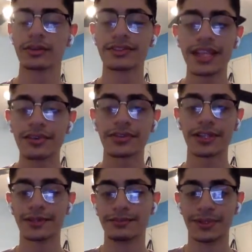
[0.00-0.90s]

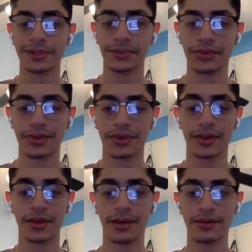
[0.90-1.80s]
safely build
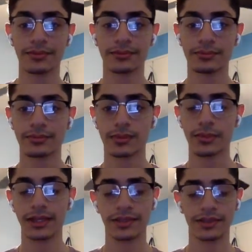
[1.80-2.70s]
the
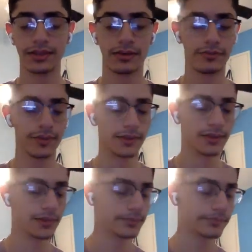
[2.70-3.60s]
remaining of
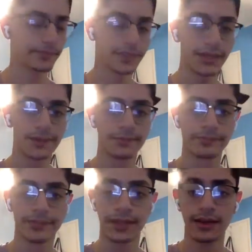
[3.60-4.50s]
the tower.
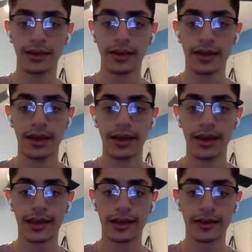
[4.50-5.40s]

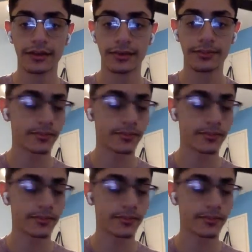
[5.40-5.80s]
And